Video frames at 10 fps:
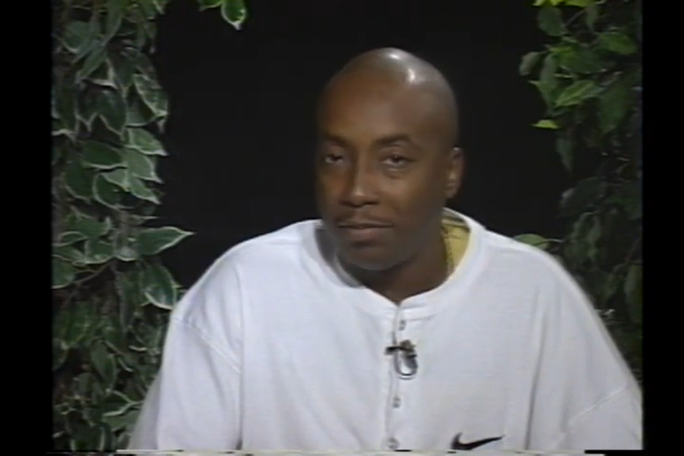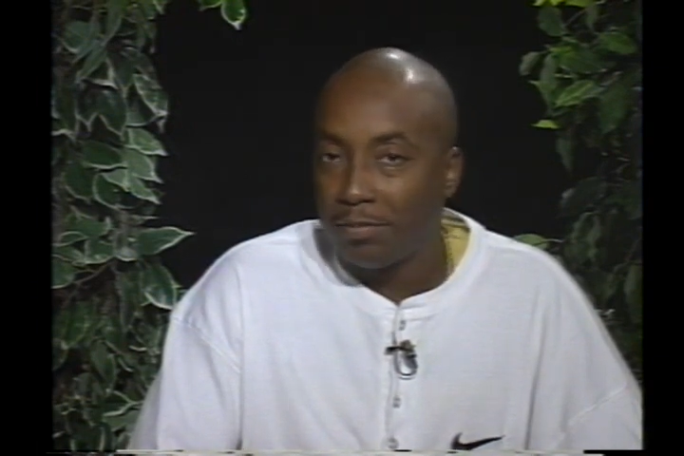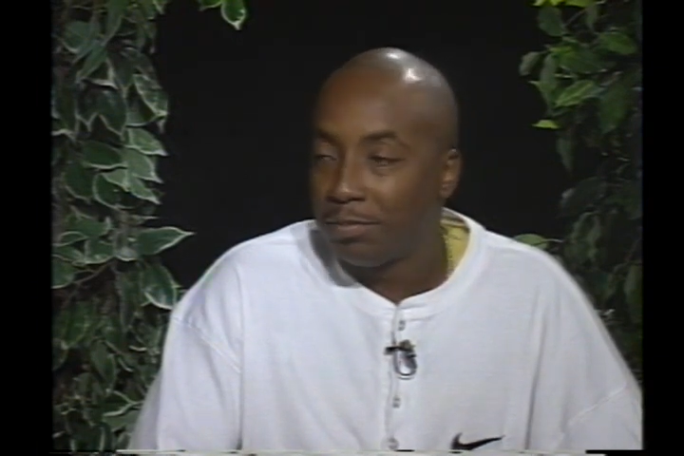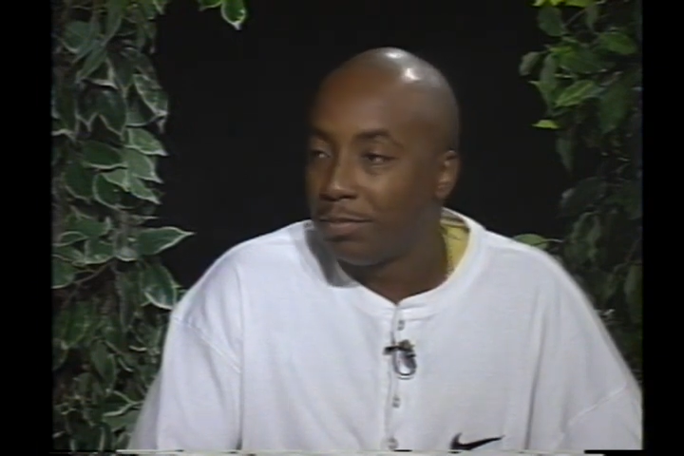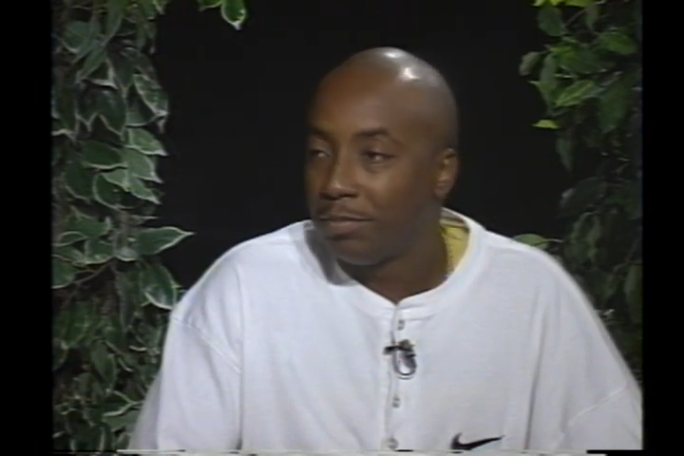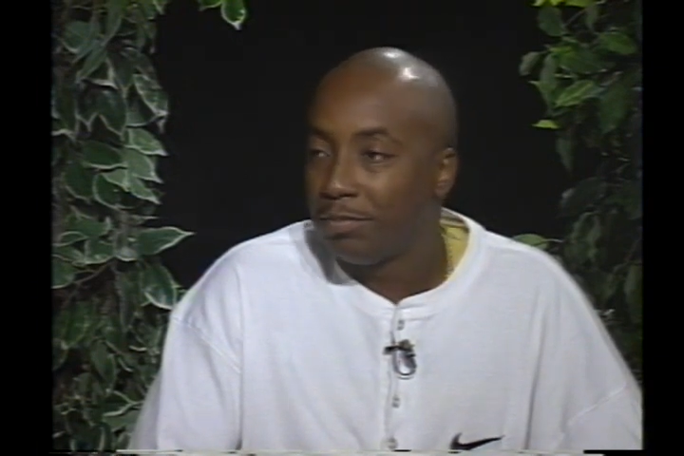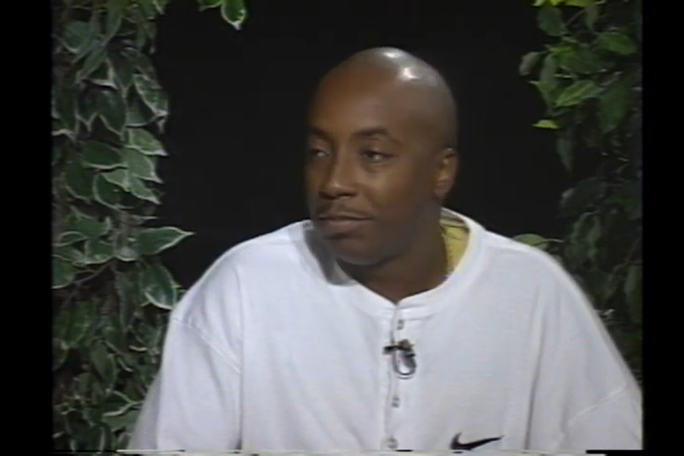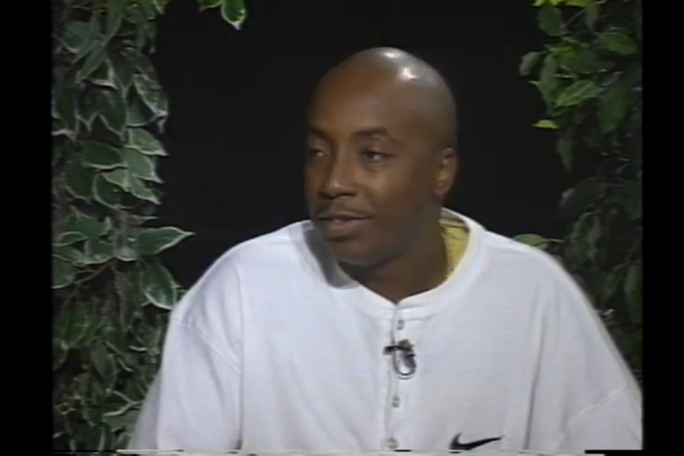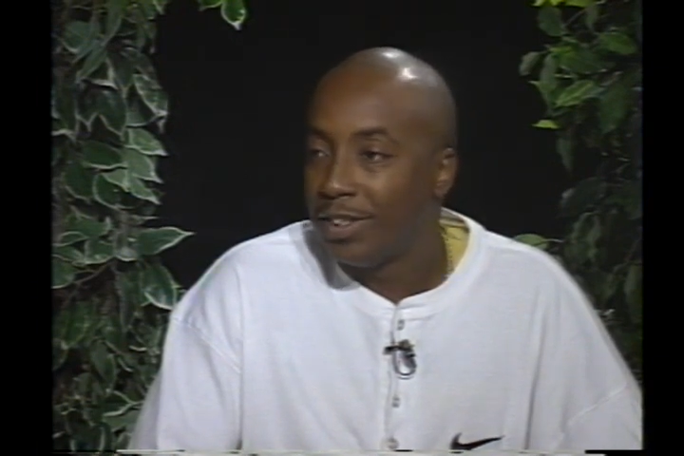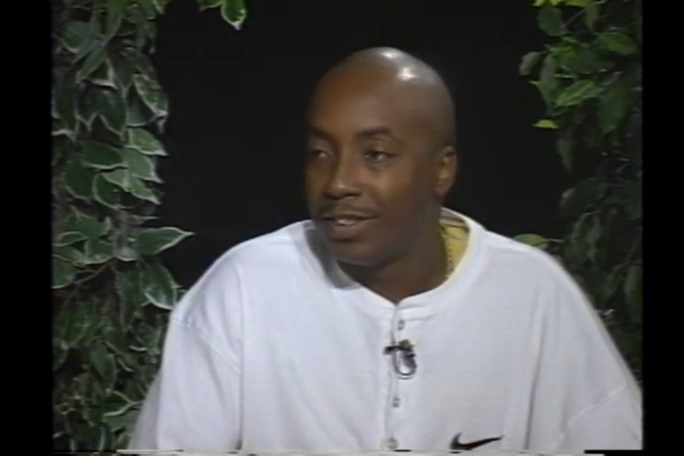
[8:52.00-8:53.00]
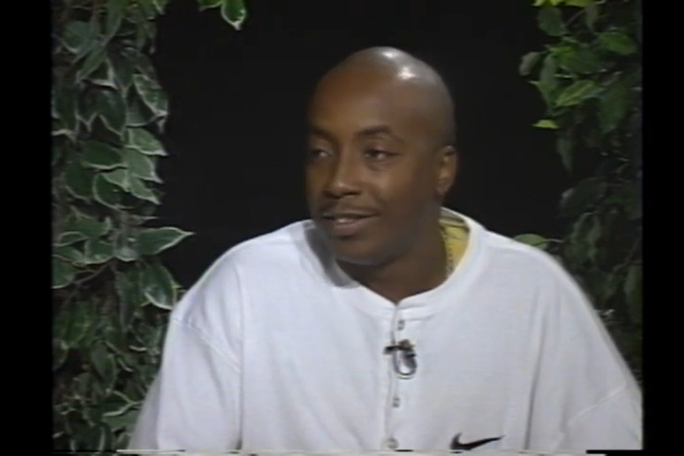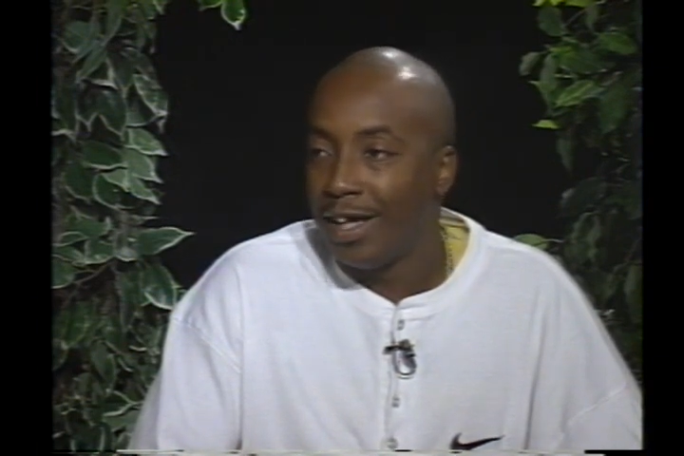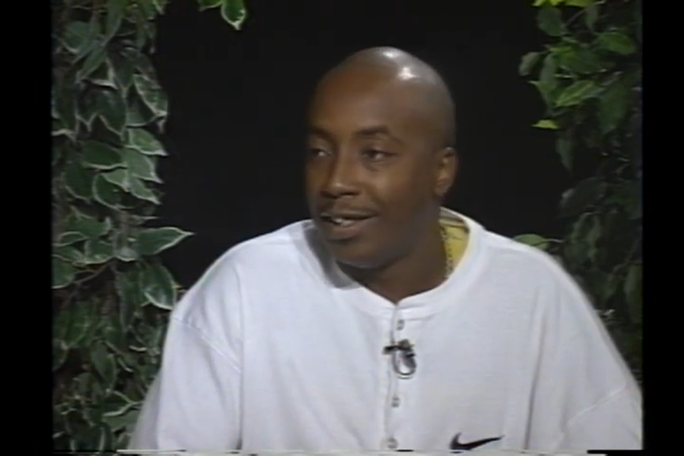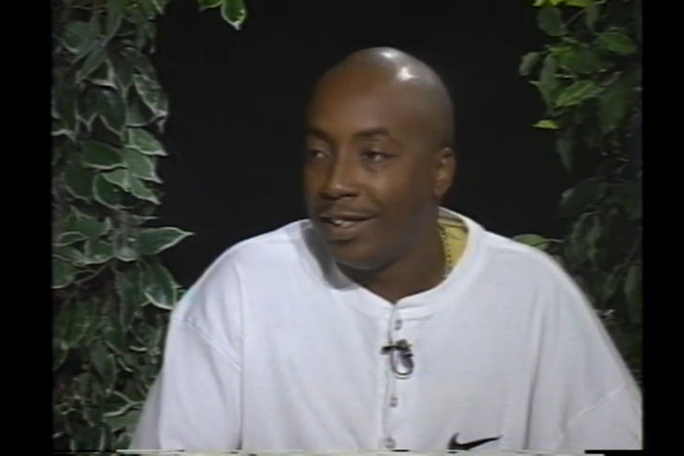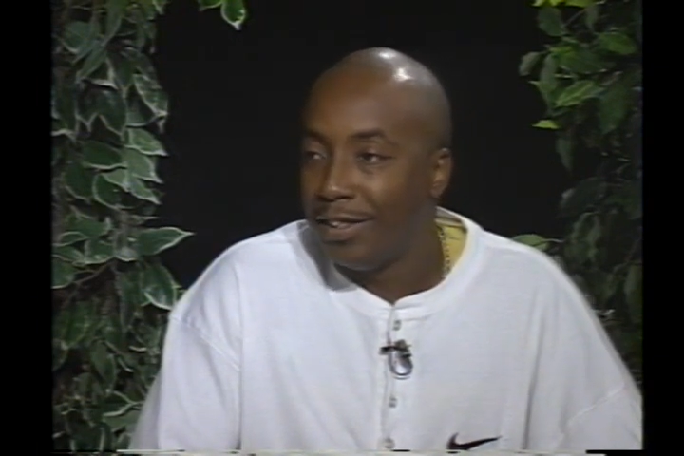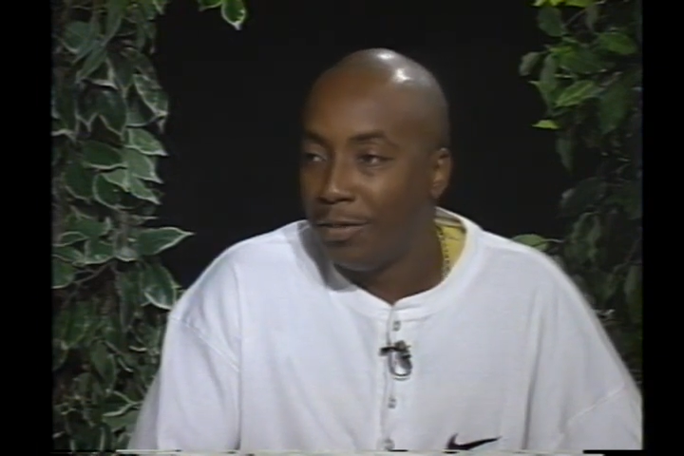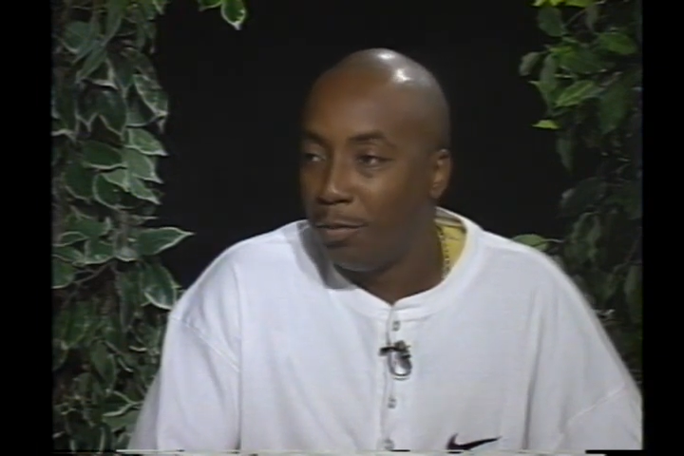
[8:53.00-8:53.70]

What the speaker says: is not eating obedience or